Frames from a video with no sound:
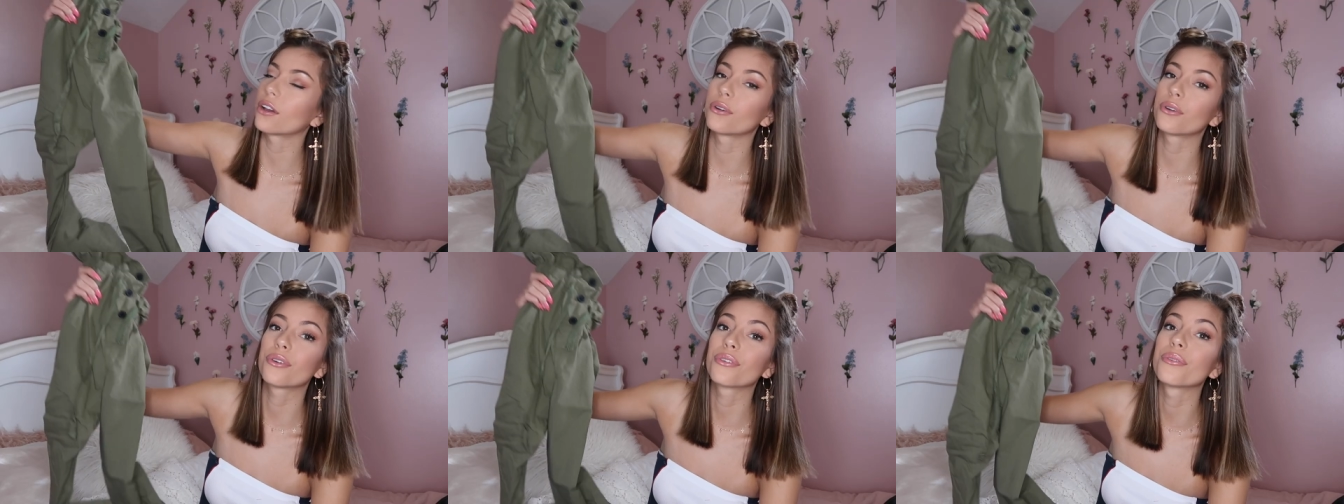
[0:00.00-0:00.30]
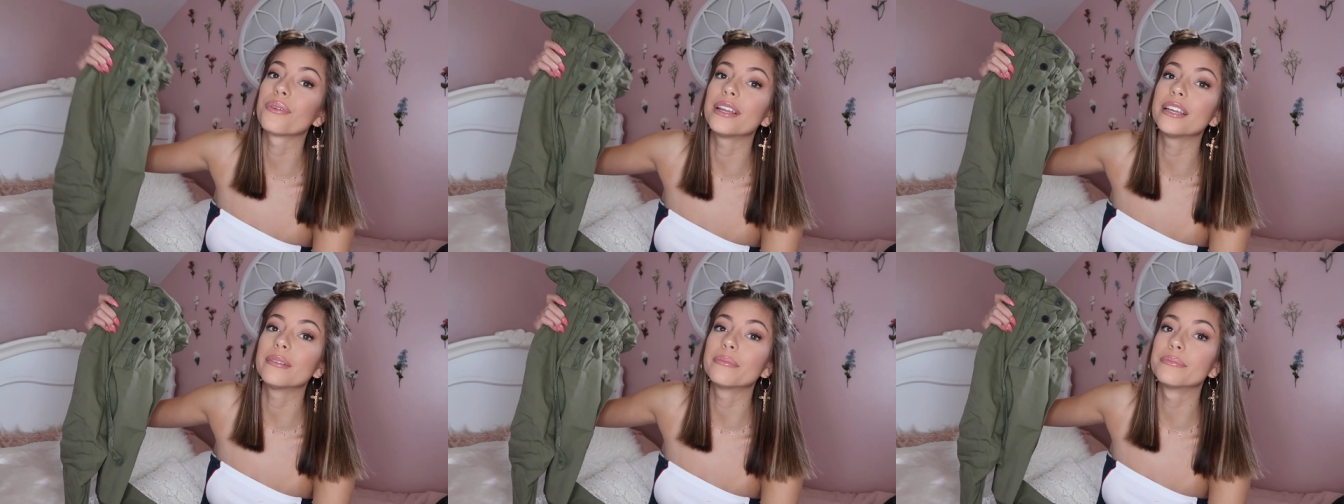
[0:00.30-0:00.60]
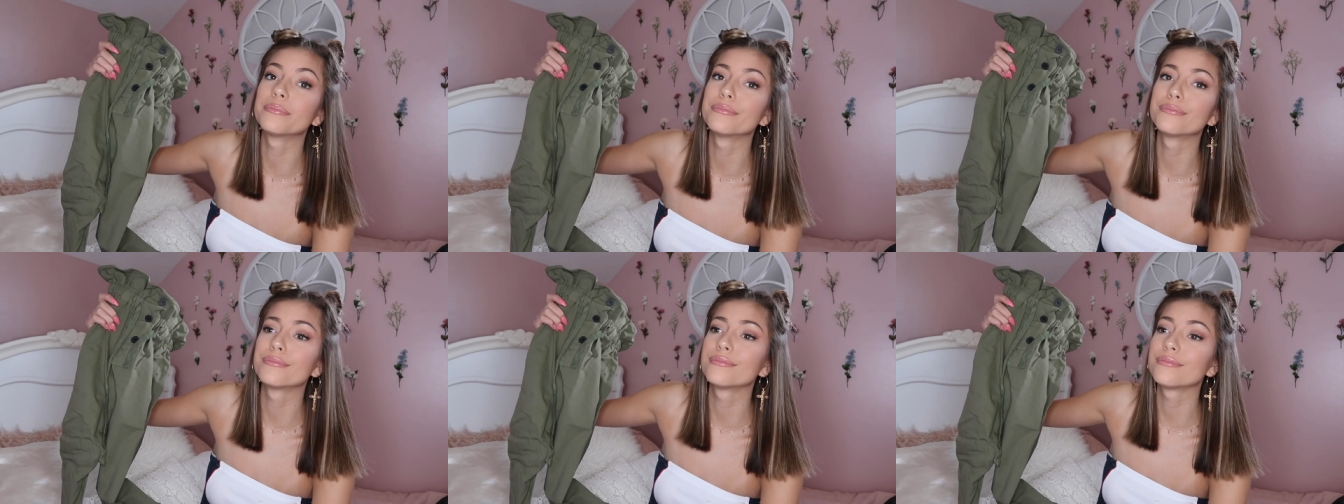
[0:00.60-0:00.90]
a
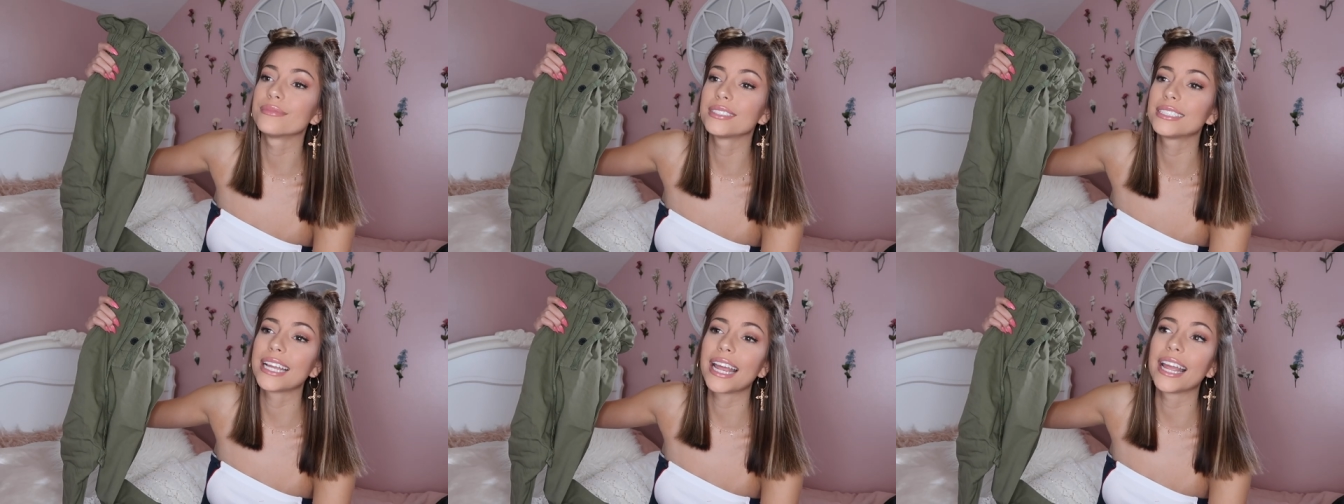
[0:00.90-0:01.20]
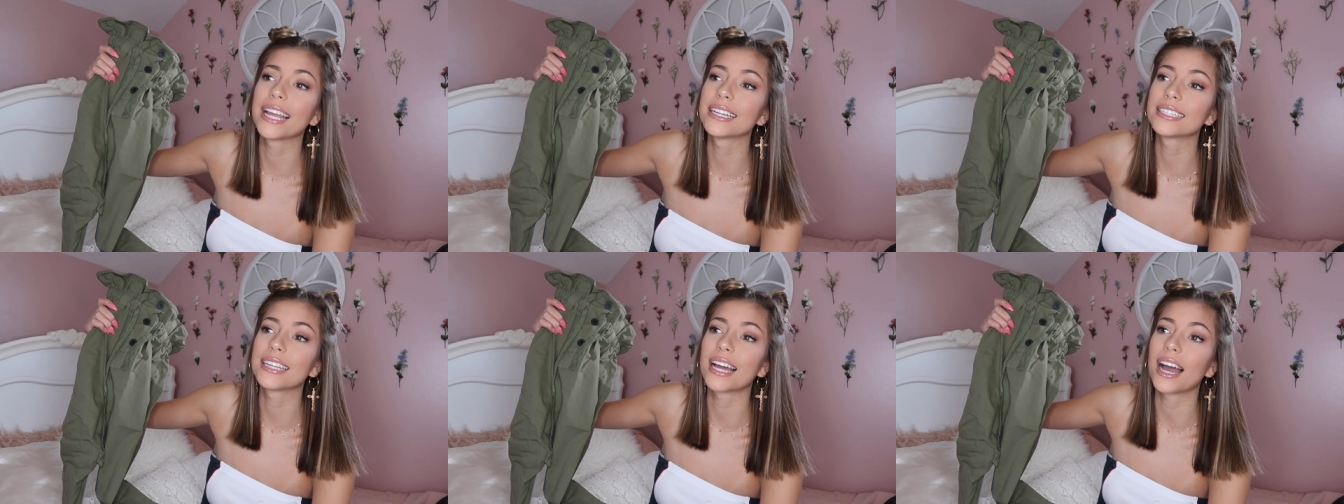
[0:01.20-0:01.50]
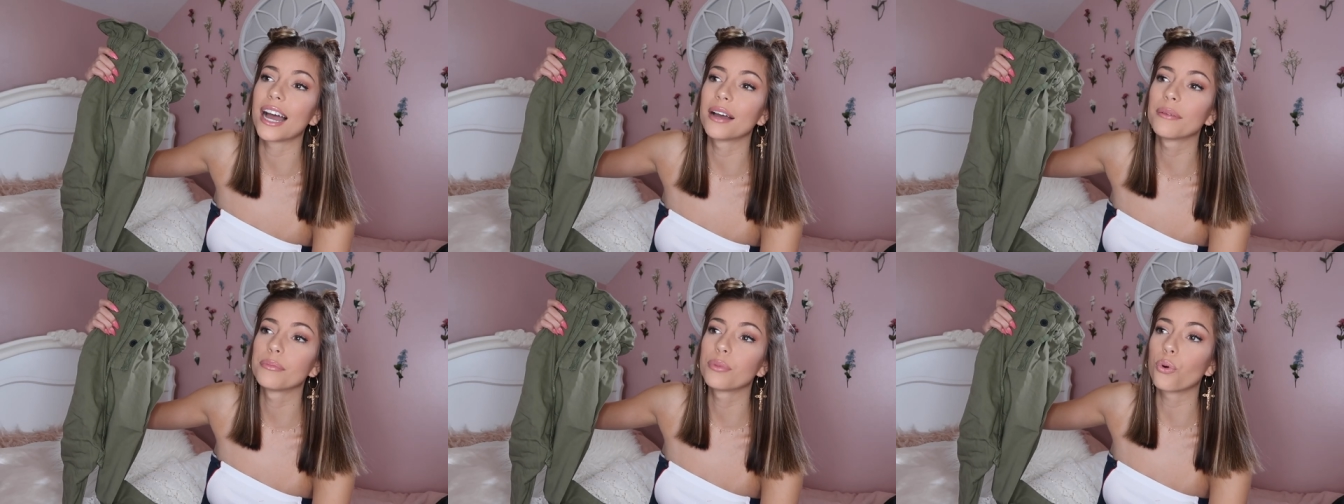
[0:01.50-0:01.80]
cream tank
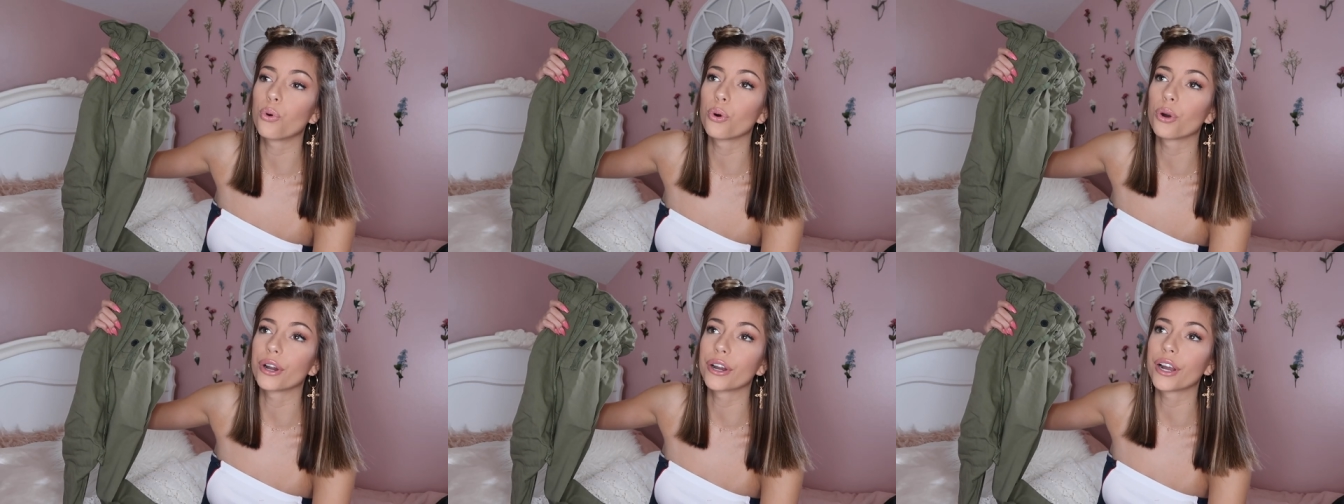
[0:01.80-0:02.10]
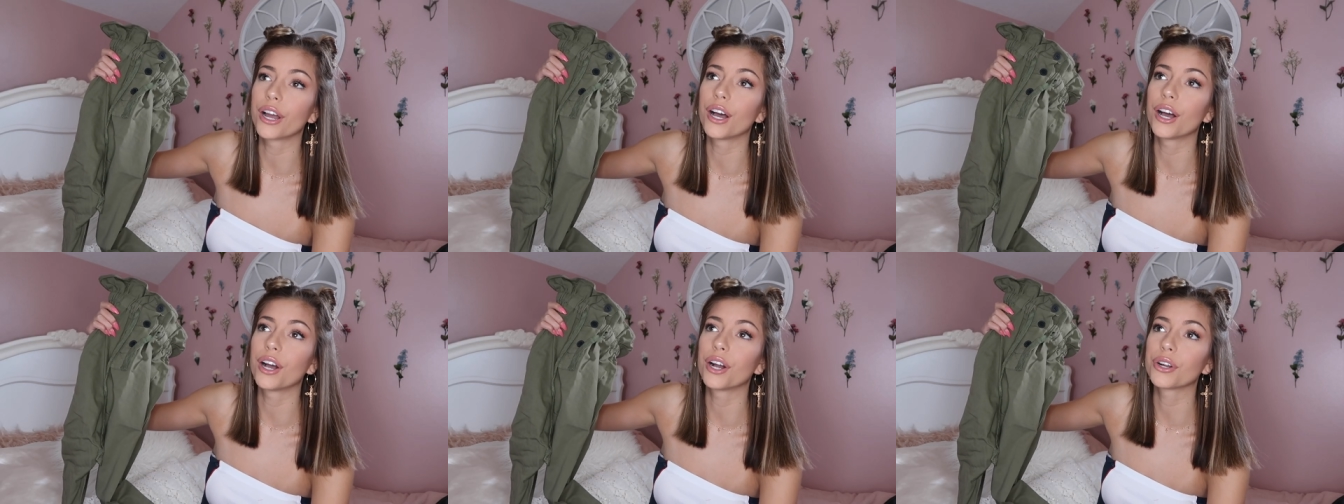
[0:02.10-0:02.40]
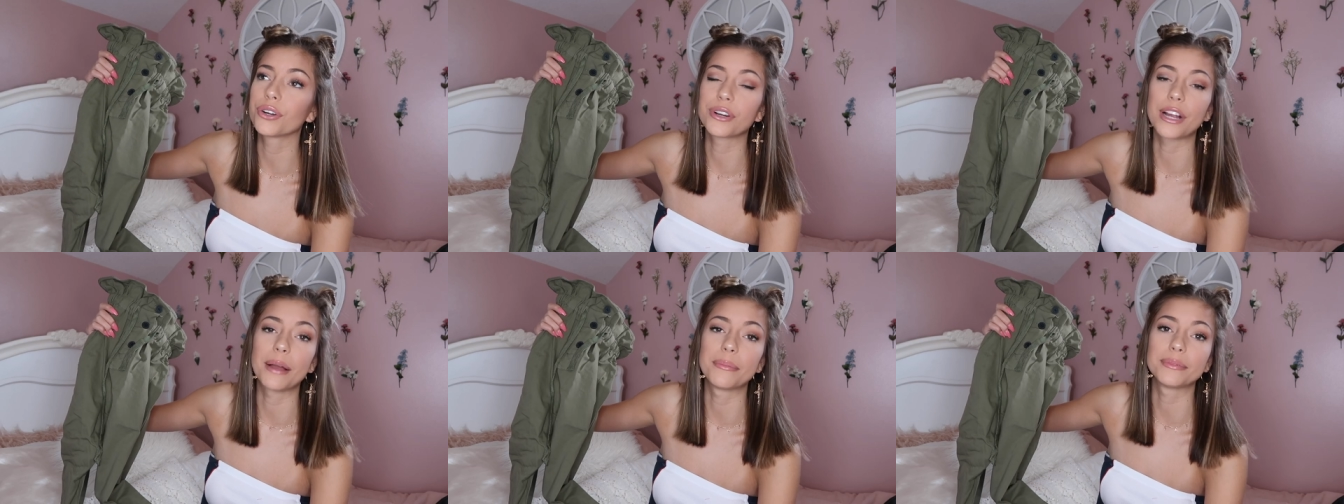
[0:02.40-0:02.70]
top or
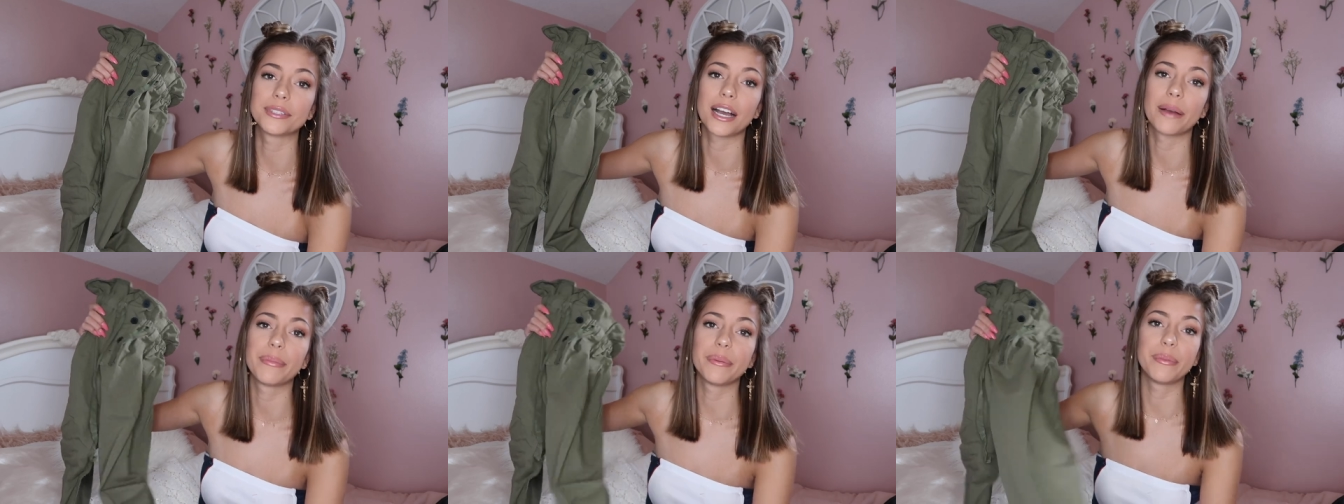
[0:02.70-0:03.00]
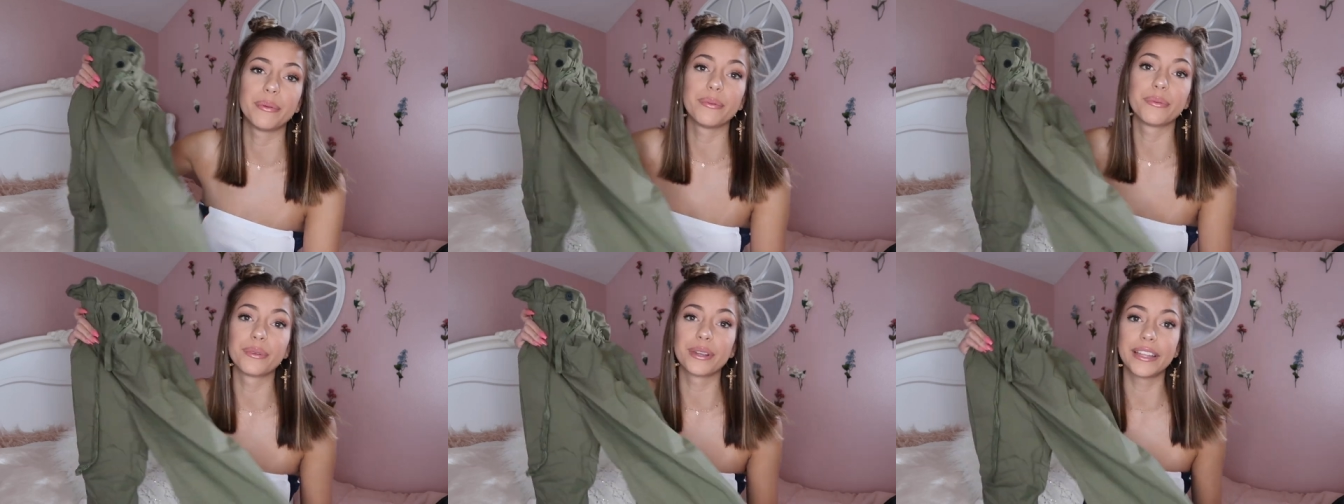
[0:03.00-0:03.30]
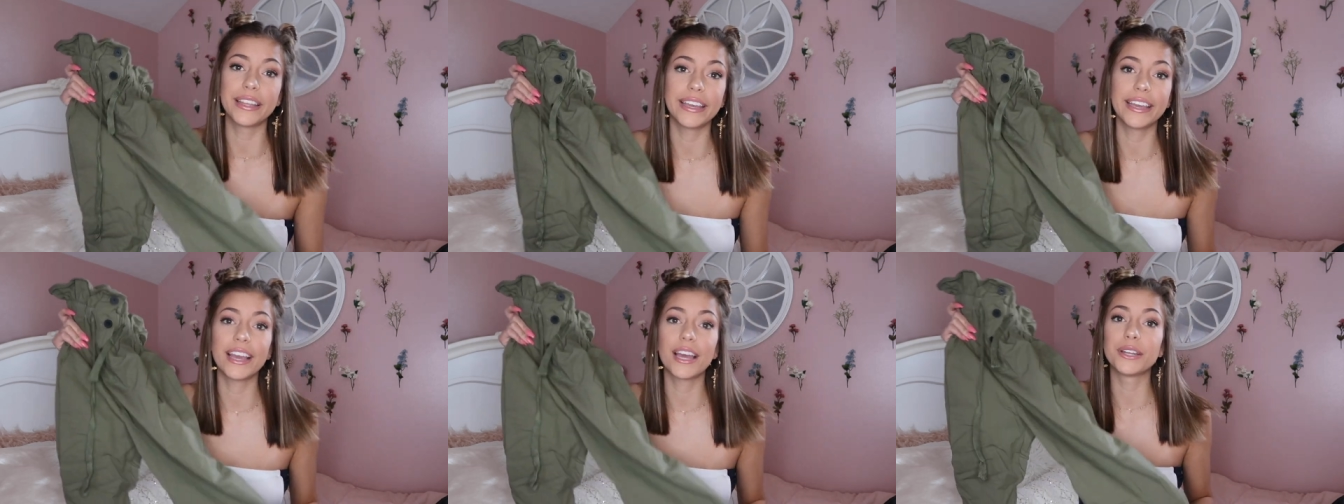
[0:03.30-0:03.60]
a crop top. It'd be
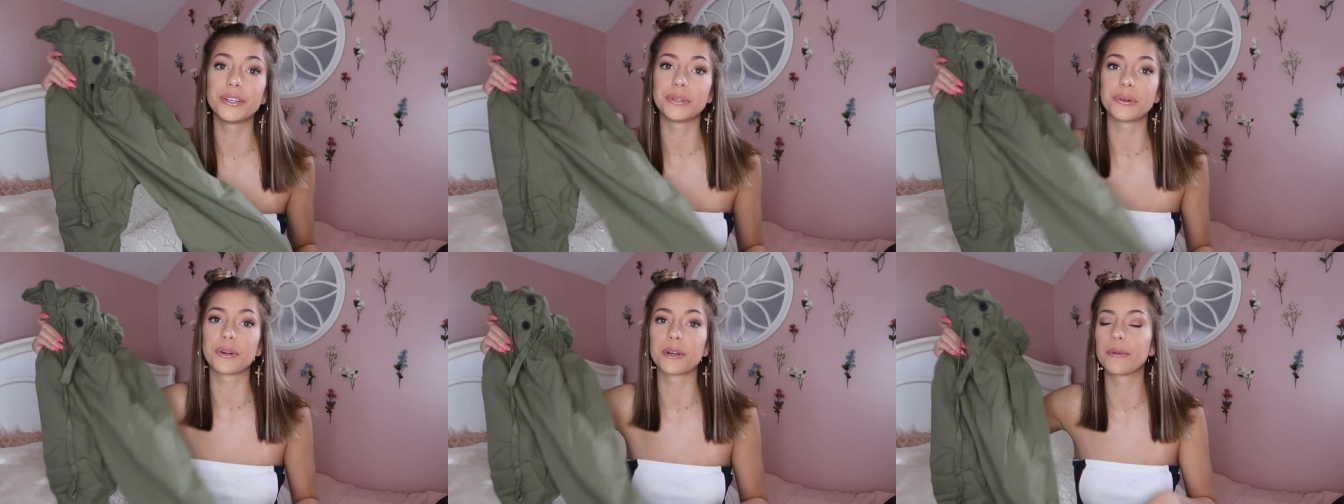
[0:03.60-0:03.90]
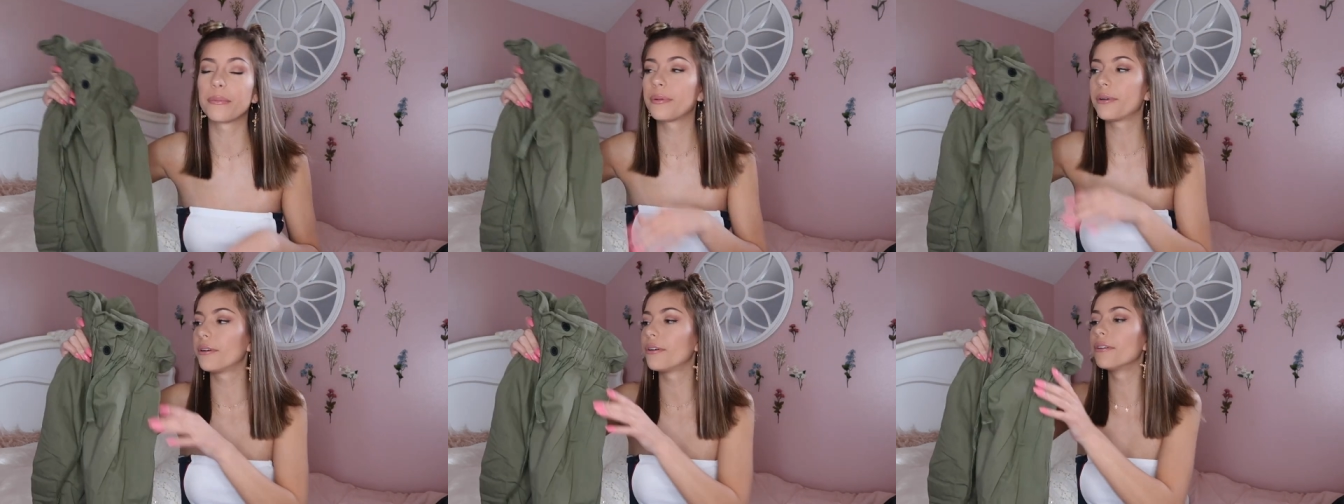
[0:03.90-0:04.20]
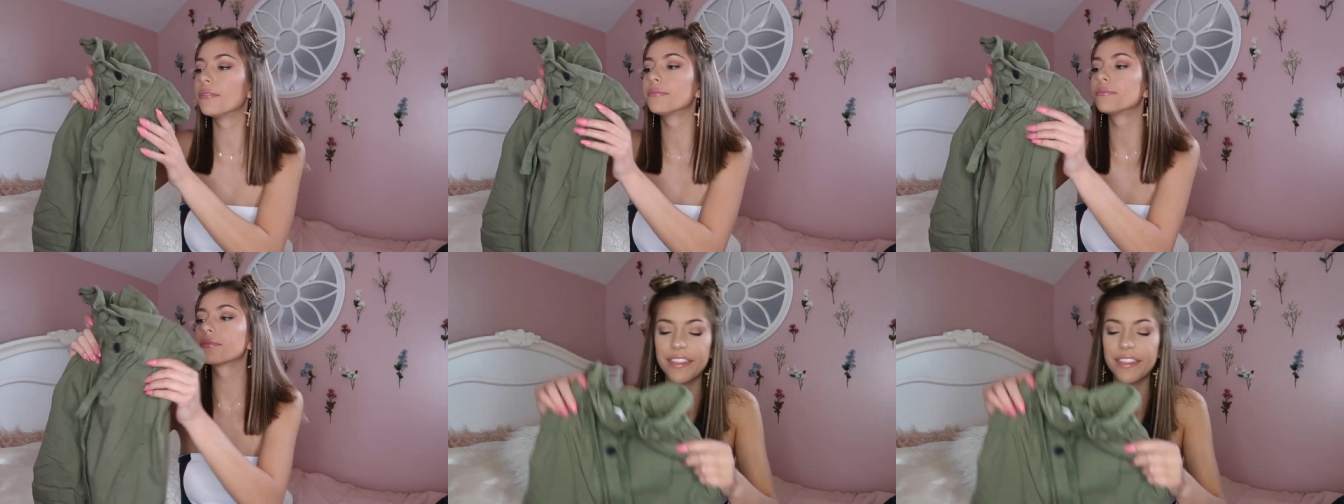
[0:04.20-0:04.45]
really adorable.